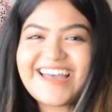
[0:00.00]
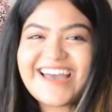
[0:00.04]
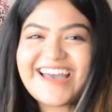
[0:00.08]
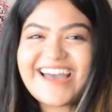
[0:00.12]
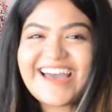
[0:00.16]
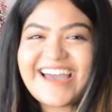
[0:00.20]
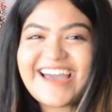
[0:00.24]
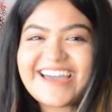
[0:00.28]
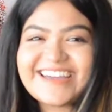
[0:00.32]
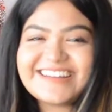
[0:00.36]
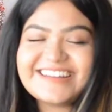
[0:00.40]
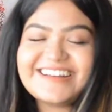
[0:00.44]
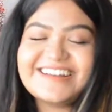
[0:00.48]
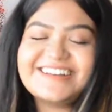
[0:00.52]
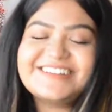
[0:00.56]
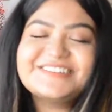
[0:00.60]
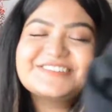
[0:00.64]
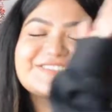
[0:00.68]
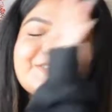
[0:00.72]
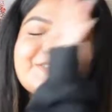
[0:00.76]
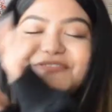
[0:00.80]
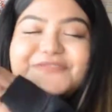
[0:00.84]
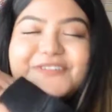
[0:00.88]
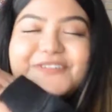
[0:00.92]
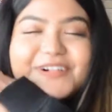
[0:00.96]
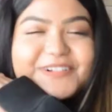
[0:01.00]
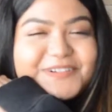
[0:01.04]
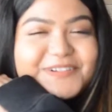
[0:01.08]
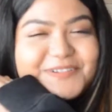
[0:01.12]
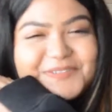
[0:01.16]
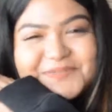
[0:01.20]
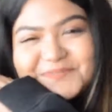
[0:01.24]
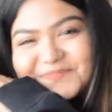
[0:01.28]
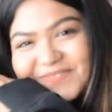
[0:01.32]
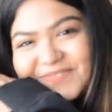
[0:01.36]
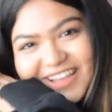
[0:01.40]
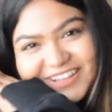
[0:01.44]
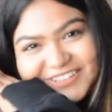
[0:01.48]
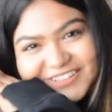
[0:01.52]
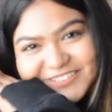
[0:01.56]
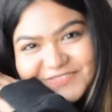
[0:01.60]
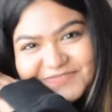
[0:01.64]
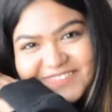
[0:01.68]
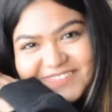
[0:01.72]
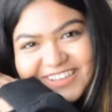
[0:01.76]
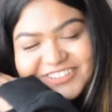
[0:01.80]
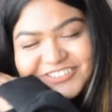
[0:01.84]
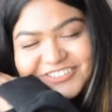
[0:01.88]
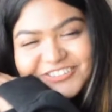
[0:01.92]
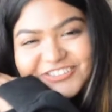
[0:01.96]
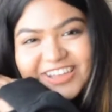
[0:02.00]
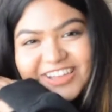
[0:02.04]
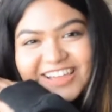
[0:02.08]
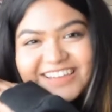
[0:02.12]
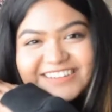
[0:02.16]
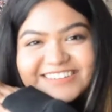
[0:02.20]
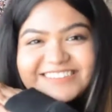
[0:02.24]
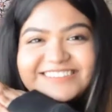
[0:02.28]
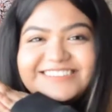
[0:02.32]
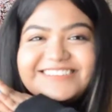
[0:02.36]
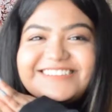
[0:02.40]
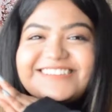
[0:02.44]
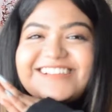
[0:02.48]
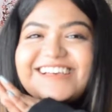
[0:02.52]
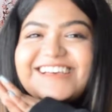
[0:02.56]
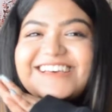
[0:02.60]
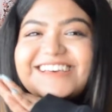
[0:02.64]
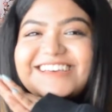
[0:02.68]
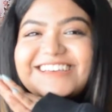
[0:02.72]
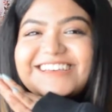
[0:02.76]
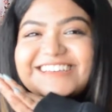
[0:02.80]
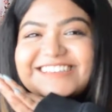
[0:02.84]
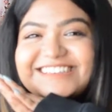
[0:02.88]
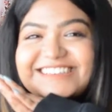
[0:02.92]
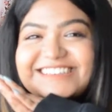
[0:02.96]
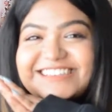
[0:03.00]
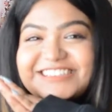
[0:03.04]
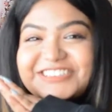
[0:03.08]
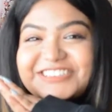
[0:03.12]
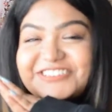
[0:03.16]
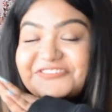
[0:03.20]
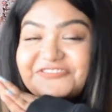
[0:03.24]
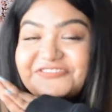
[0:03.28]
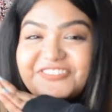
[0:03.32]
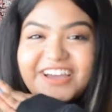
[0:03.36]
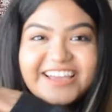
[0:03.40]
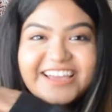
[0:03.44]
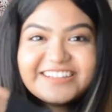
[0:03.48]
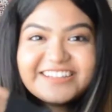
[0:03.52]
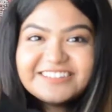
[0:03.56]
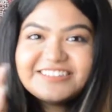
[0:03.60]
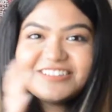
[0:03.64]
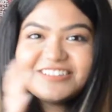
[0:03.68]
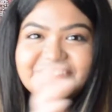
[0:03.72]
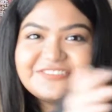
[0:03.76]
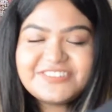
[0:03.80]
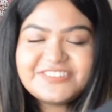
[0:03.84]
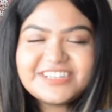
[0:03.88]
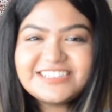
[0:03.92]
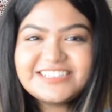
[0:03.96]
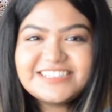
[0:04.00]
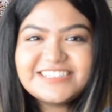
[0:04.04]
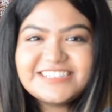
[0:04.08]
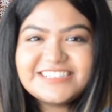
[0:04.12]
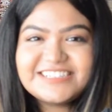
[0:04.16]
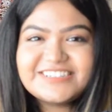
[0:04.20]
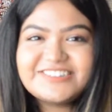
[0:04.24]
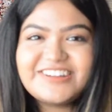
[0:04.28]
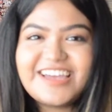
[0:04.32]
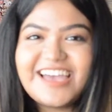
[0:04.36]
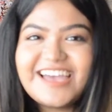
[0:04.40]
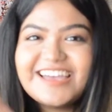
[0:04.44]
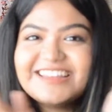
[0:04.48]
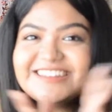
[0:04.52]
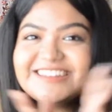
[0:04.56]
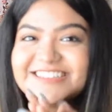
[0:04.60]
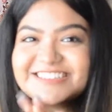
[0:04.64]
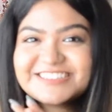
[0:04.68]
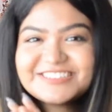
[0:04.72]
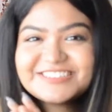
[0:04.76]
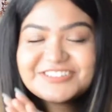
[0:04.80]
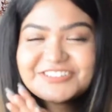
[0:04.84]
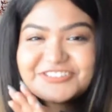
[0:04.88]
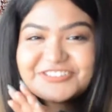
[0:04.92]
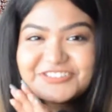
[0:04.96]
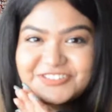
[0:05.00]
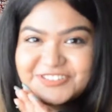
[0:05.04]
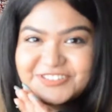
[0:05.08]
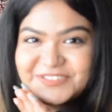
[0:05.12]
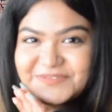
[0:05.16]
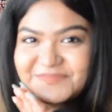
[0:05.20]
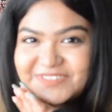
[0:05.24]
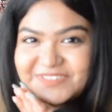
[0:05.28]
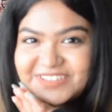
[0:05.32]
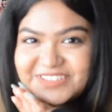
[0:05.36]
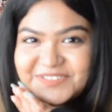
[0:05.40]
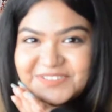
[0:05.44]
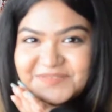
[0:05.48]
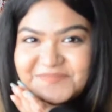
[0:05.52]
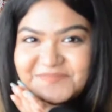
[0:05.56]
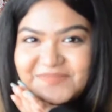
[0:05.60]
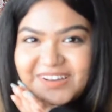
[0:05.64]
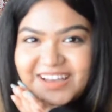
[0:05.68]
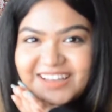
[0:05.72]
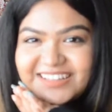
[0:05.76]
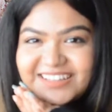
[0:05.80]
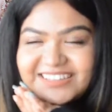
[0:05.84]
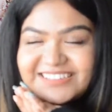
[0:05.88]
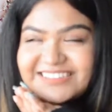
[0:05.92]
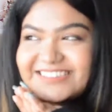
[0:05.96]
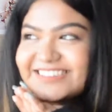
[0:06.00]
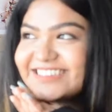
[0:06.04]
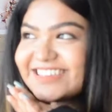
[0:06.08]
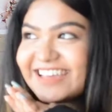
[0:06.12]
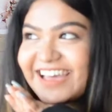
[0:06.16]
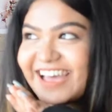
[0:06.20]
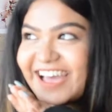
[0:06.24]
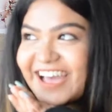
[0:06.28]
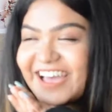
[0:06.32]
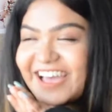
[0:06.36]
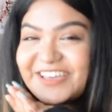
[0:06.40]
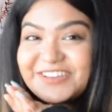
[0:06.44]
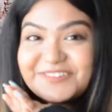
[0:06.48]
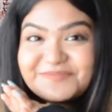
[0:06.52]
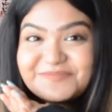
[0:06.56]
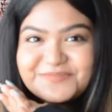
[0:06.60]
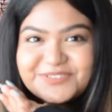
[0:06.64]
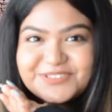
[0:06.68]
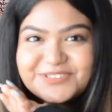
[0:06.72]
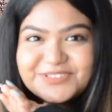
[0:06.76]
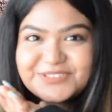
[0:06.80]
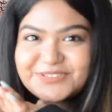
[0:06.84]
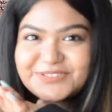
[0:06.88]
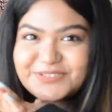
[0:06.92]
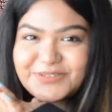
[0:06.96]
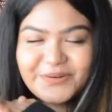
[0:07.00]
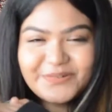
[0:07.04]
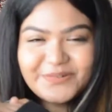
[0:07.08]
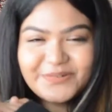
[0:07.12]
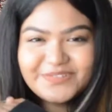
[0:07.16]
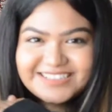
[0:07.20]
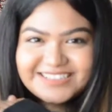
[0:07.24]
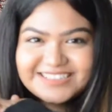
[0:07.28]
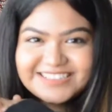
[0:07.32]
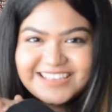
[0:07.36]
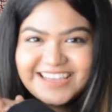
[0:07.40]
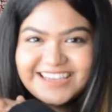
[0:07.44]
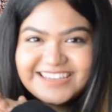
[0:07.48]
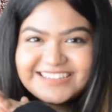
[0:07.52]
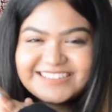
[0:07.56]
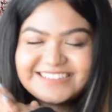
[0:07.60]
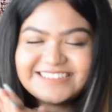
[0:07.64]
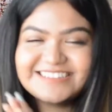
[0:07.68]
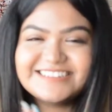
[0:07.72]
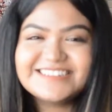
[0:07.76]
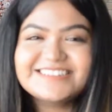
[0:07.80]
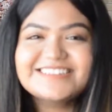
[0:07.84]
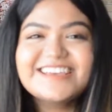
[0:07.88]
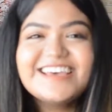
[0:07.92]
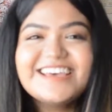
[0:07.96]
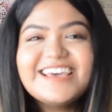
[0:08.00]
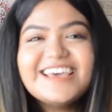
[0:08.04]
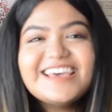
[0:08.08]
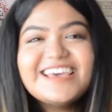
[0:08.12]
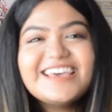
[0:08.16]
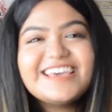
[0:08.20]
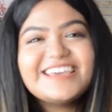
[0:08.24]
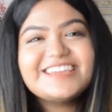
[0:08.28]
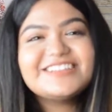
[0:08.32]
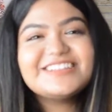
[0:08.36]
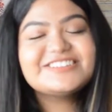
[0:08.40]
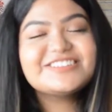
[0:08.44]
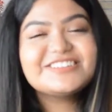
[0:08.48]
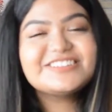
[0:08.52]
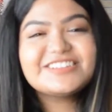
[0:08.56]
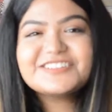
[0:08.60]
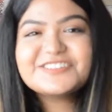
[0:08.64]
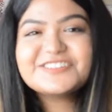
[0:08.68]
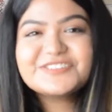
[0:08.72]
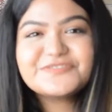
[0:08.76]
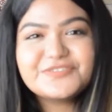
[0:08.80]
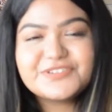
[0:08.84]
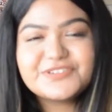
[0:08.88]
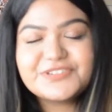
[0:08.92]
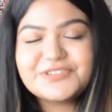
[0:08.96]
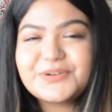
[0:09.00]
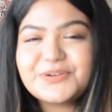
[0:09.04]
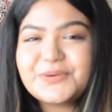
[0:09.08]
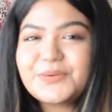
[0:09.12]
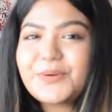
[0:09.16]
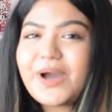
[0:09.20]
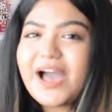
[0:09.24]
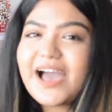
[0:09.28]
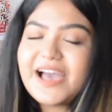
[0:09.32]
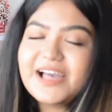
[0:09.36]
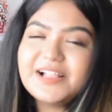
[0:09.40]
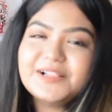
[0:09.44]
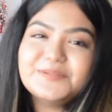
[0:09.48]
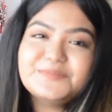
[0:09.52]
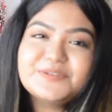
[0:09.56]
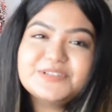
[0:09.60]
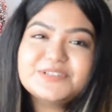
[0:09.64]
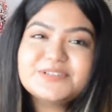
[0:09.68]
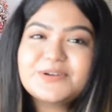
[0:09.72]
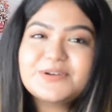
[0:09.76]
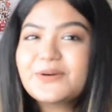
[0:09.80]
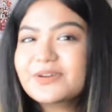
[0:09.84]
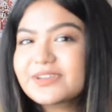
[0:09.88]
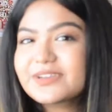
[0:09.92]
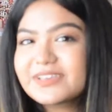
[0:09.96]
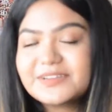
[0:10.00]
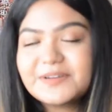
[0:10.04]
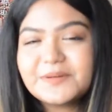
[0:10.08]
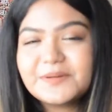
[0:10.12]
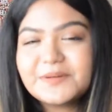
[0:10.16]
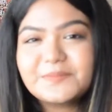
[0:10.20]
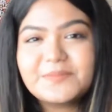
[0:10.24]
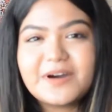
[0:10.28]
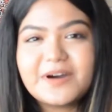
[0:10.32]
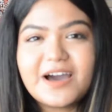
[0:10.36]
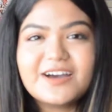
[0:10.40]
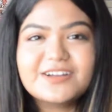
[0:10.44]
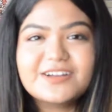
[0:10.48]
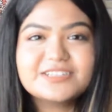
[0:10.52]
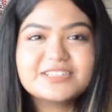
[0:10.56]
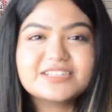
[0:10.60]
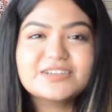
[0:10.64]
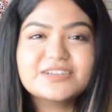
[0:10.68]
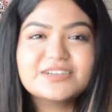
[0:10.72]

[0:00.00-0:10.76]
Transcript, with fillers: hi guys welcome back to my channel it's finally winter and it's the Christmas month. I am so excited. In today's video, I'll be talking about